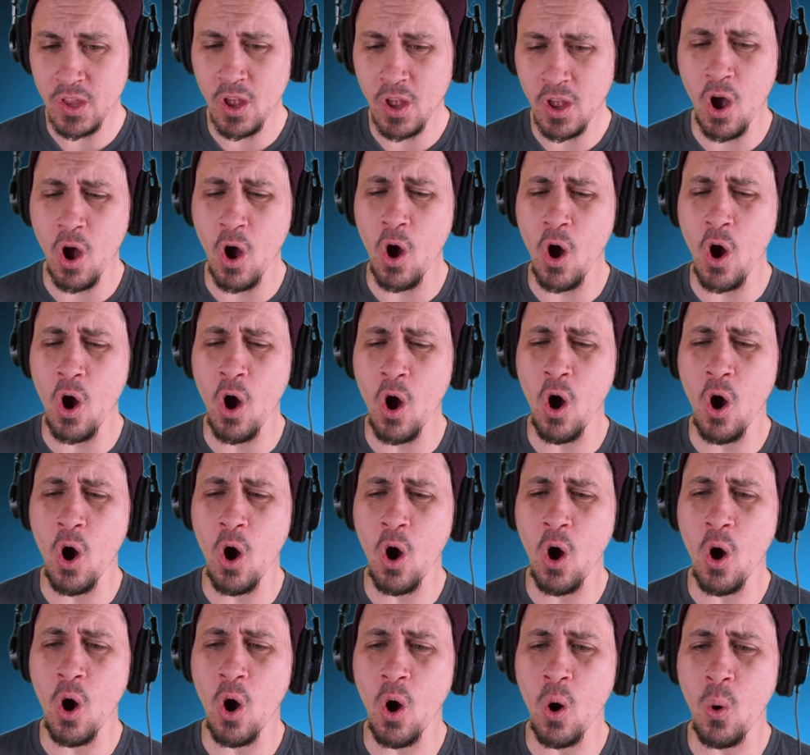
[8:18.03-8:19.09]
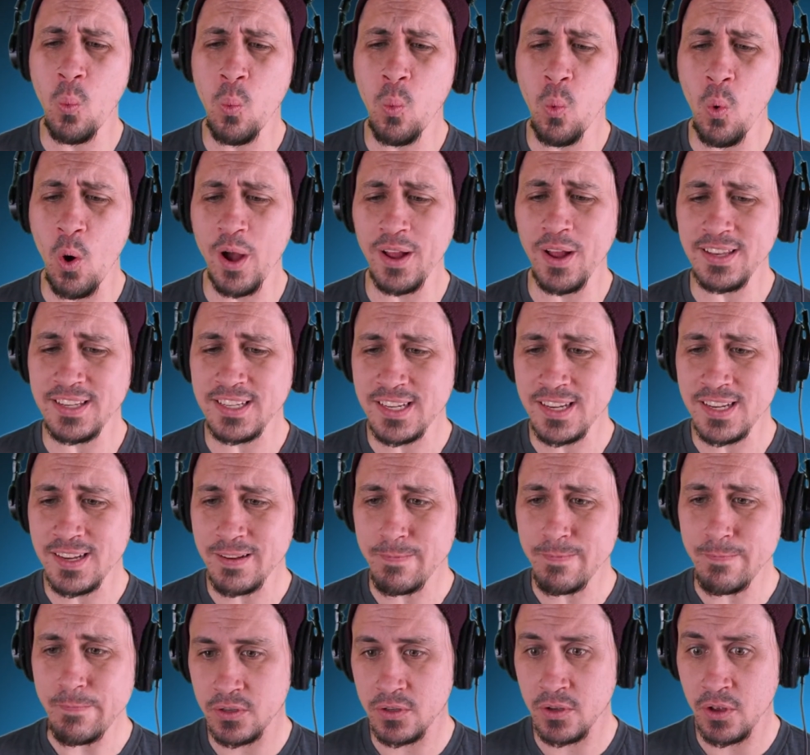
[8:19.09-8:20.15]
Oh, what?
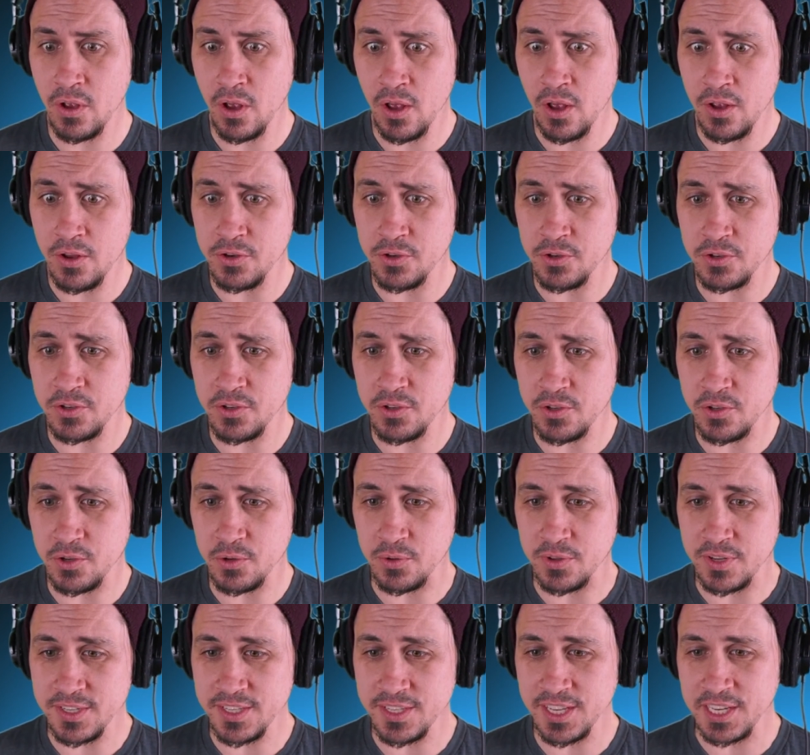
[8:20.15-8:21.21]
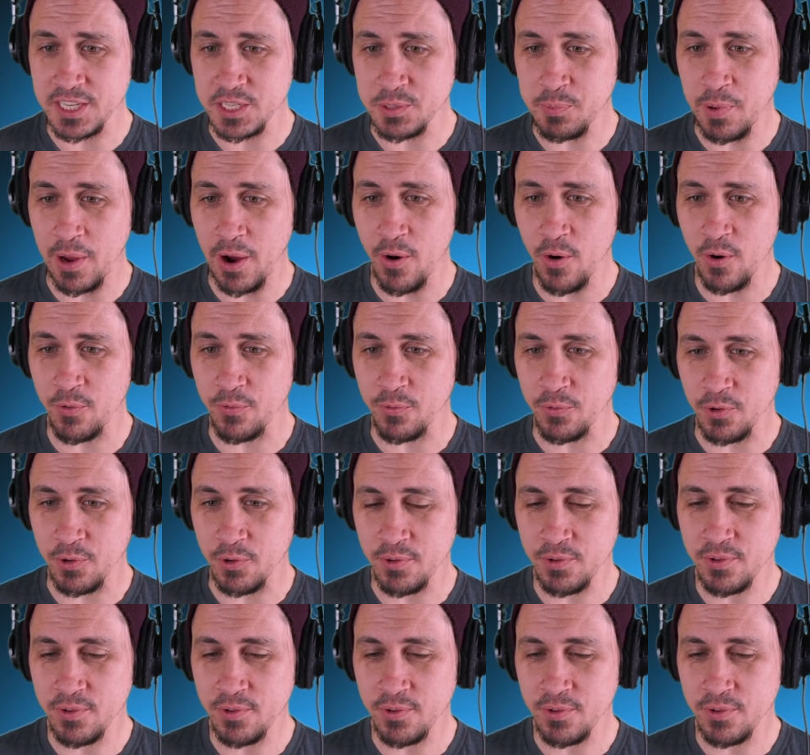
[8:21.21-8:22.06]
Dude, this thing is powerful.